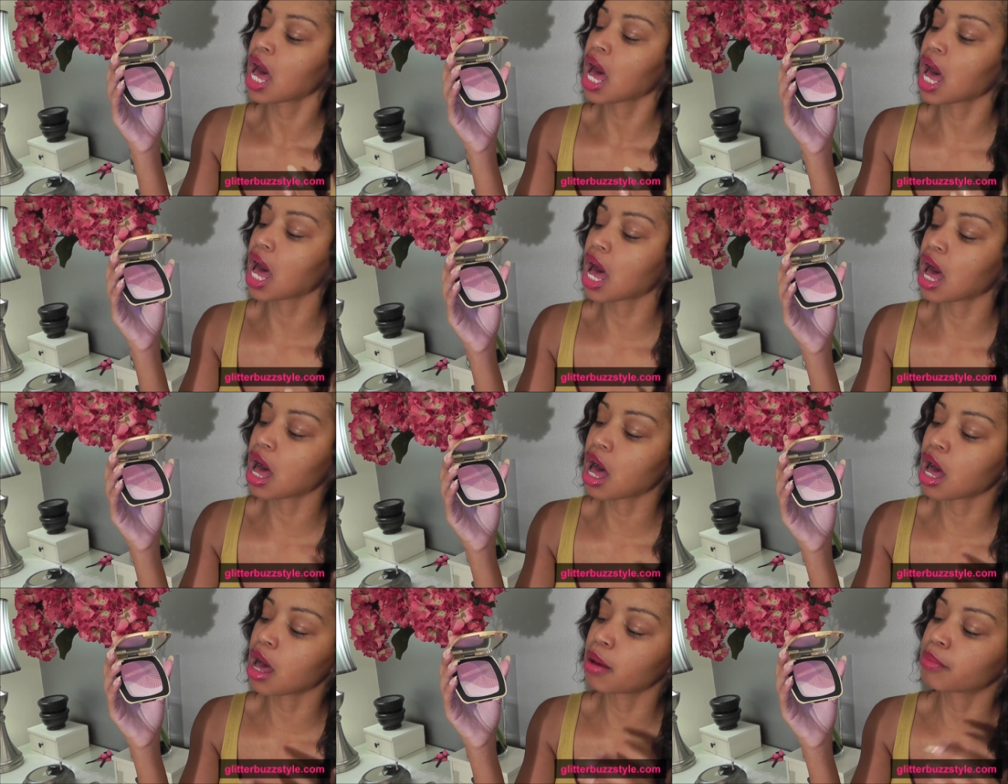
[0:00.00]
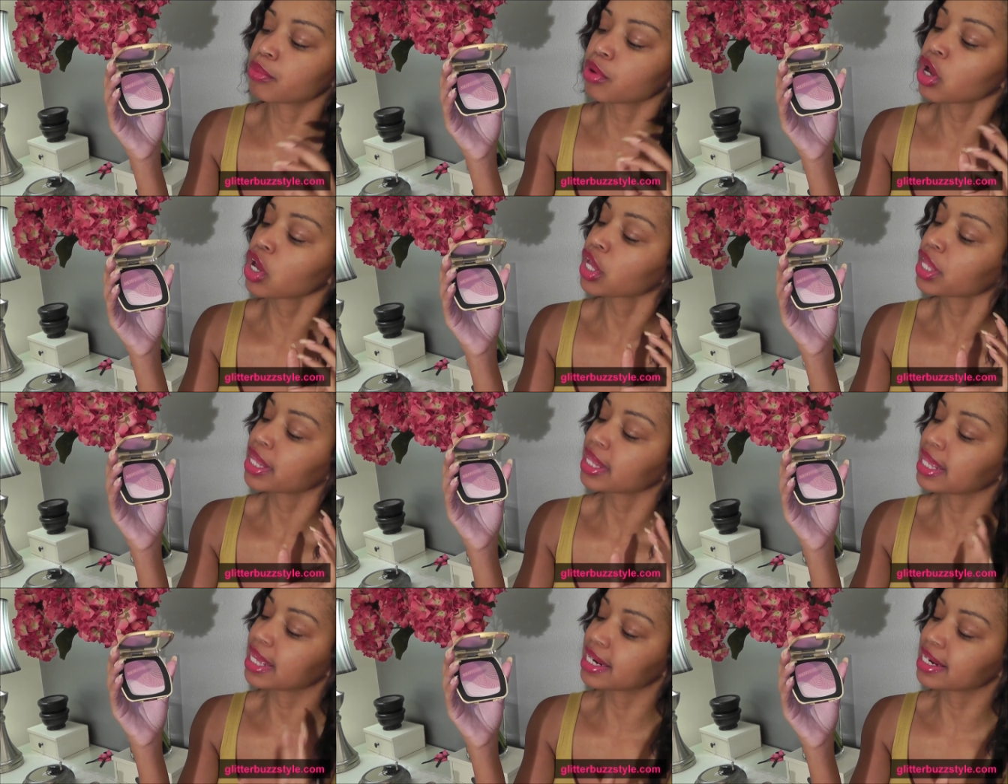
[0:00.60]
Um,
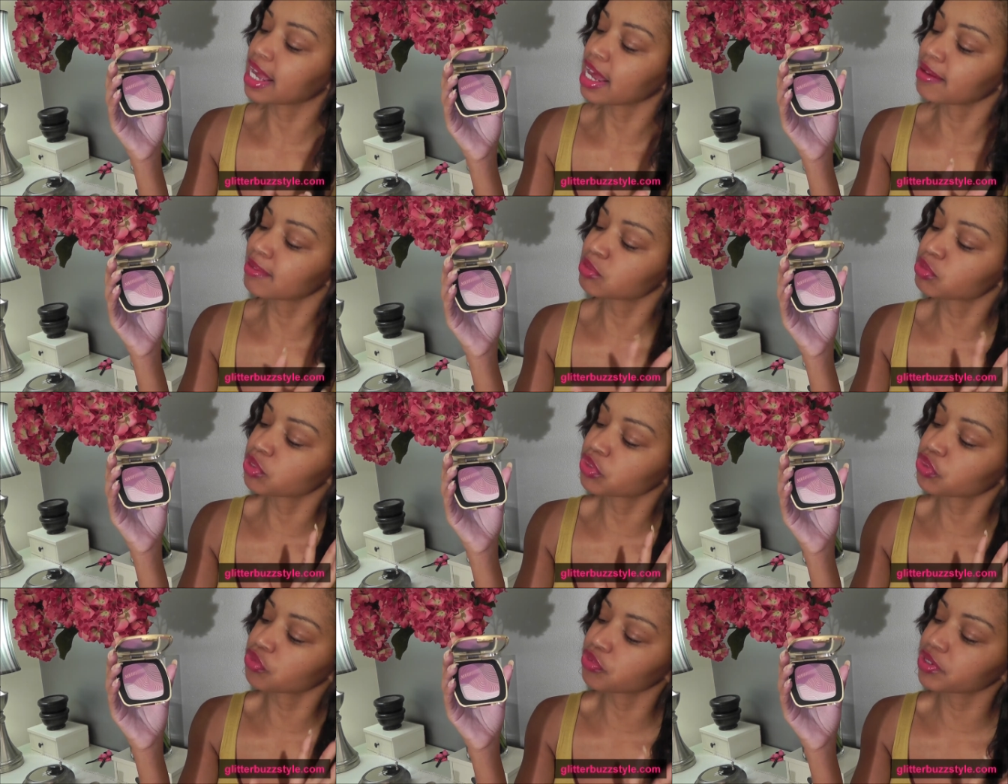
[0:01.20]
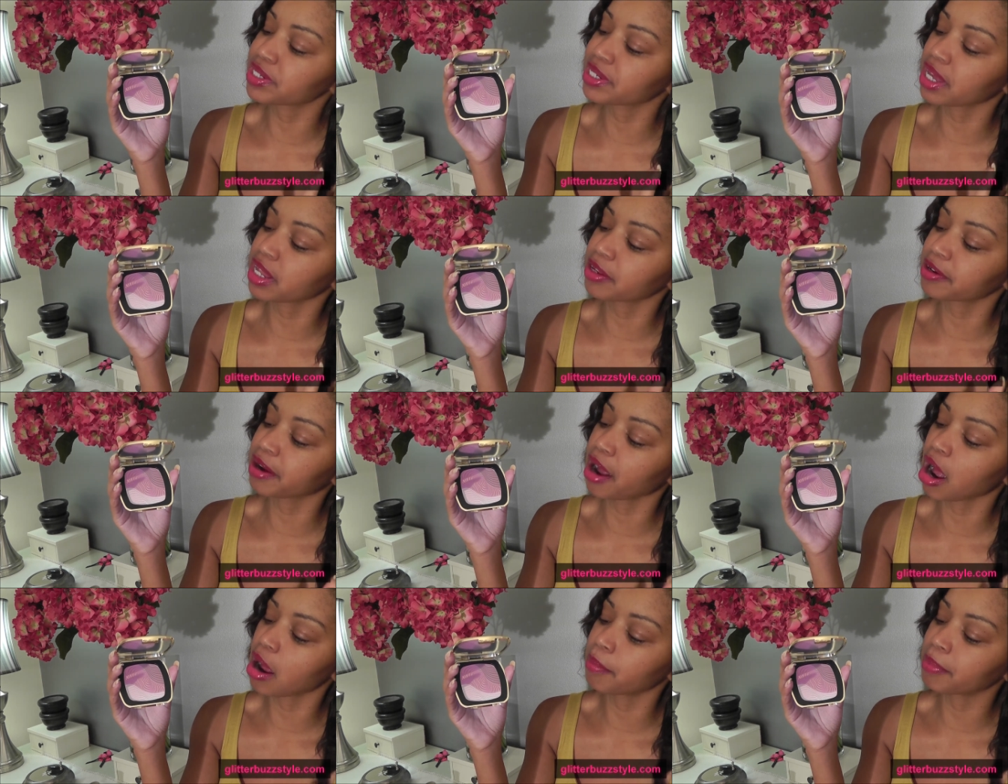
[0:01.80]
it comes with three
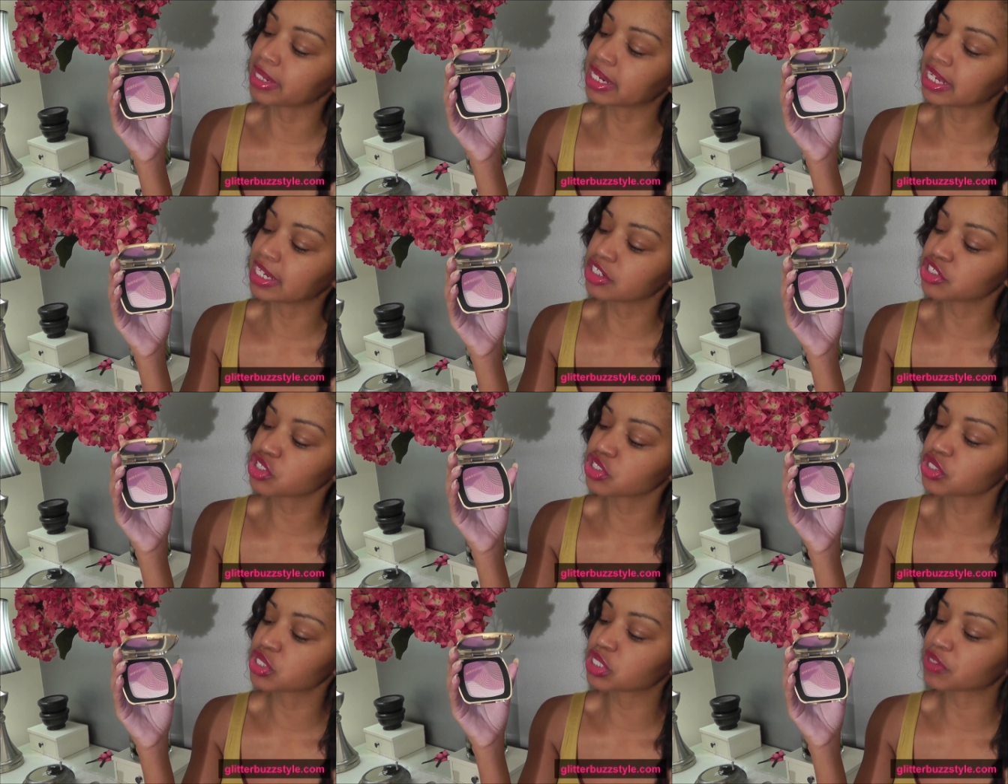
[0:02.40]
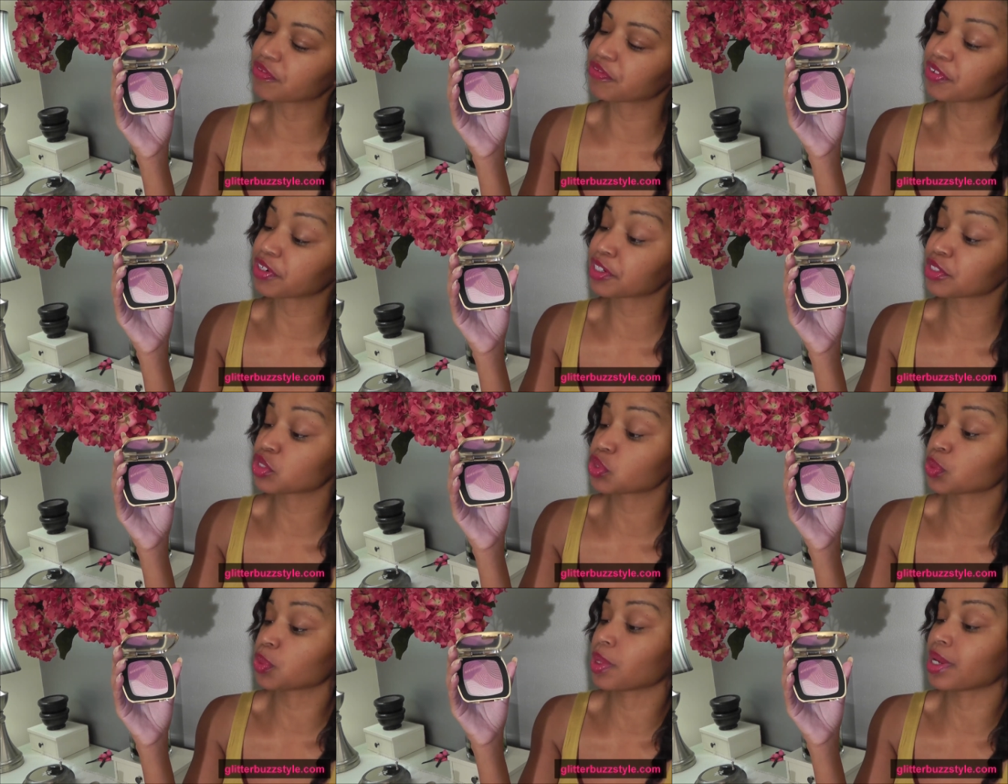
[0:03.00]
color combinations. The
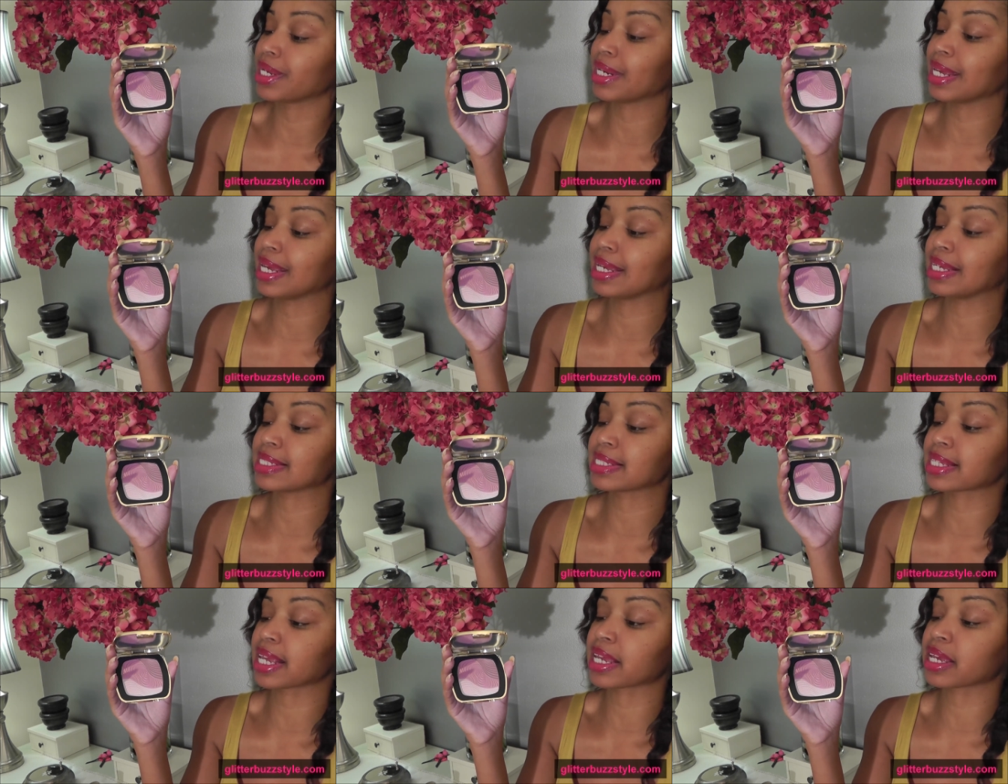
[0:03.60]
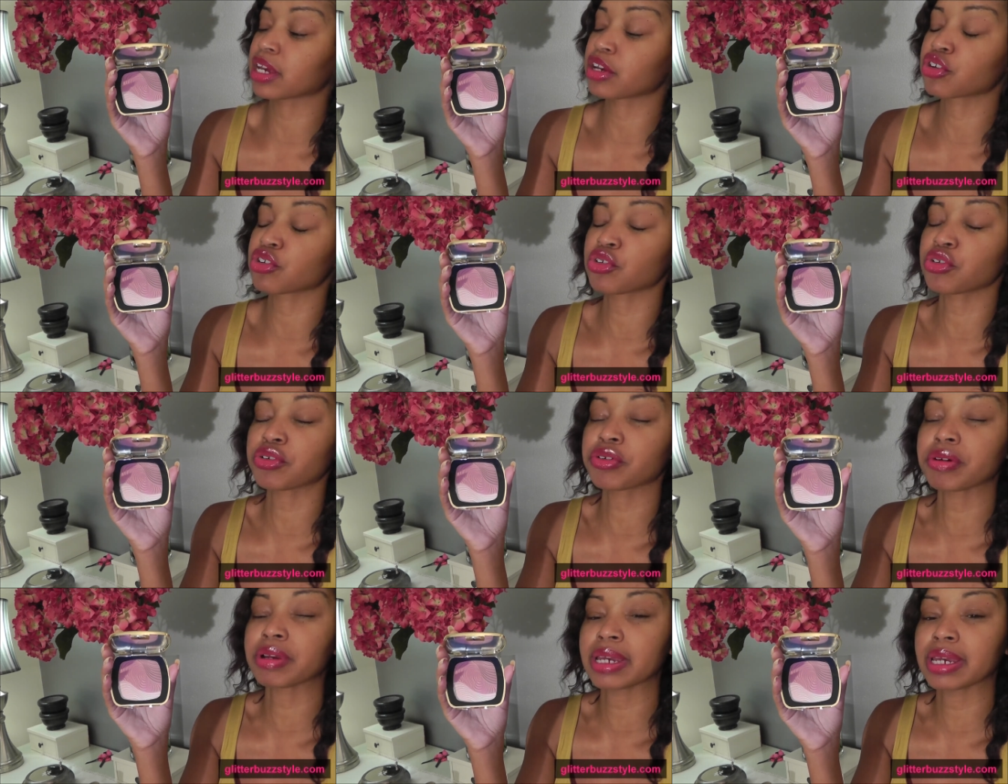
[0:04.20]
first one is like a
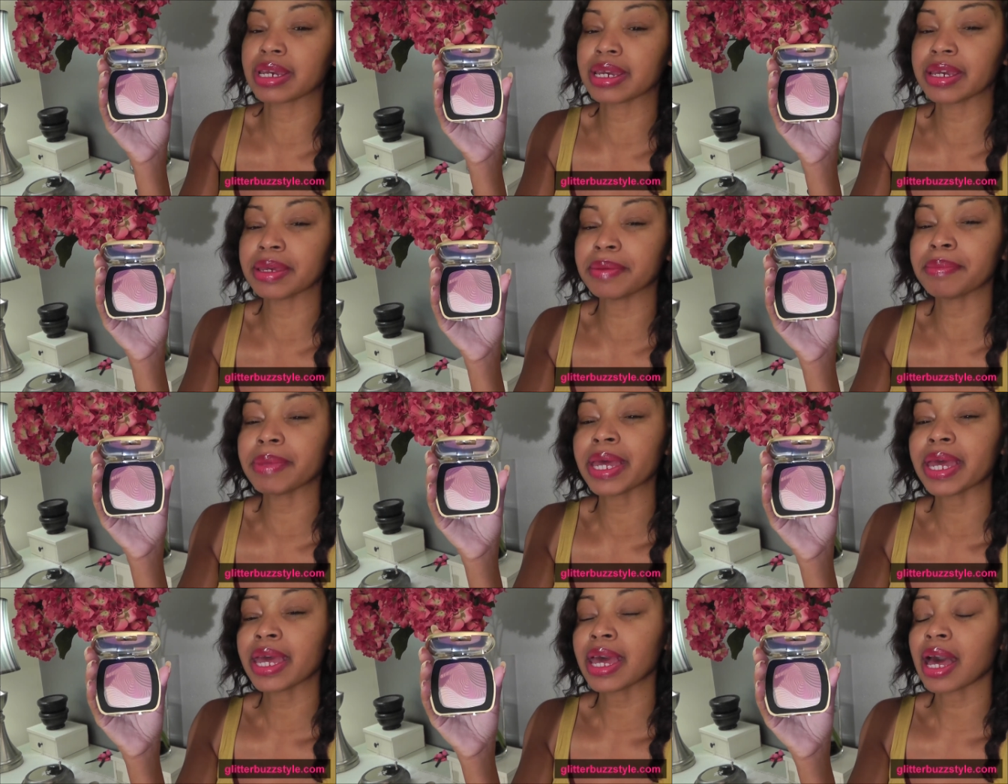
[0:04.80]
cream